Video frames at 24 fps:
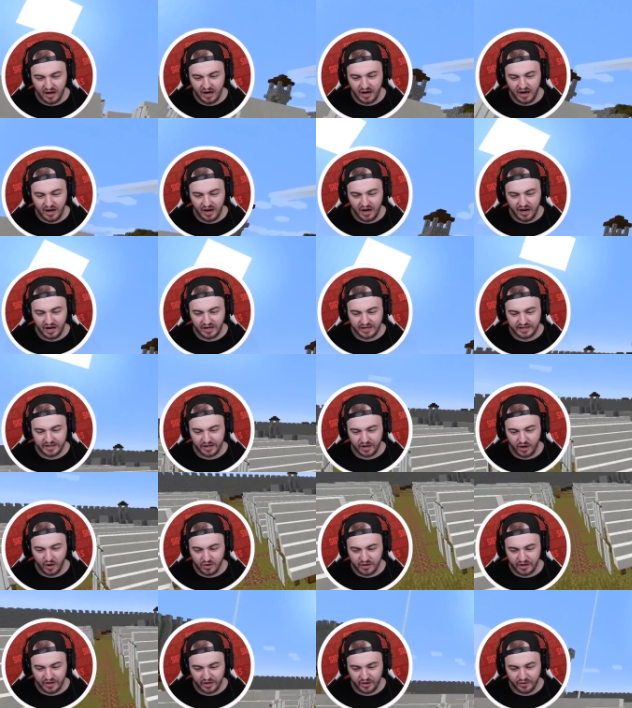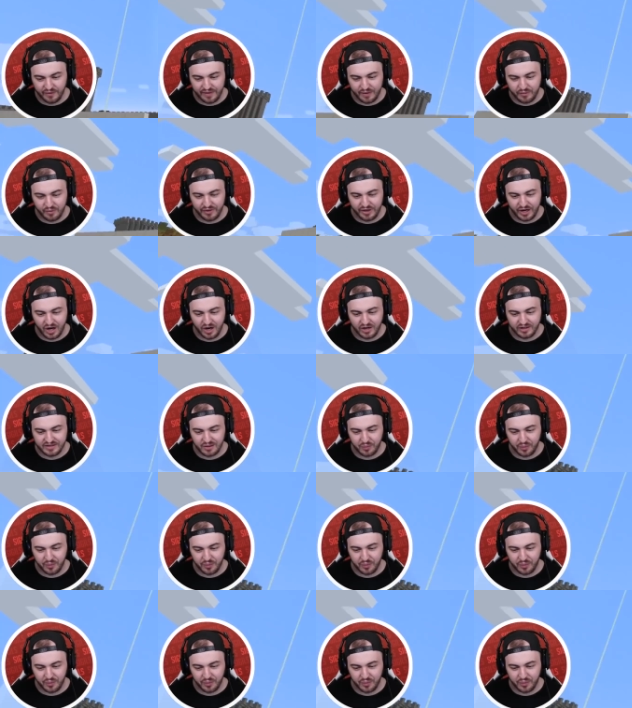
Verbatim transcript: We oh, I gotta go. gotta go. That really hurt.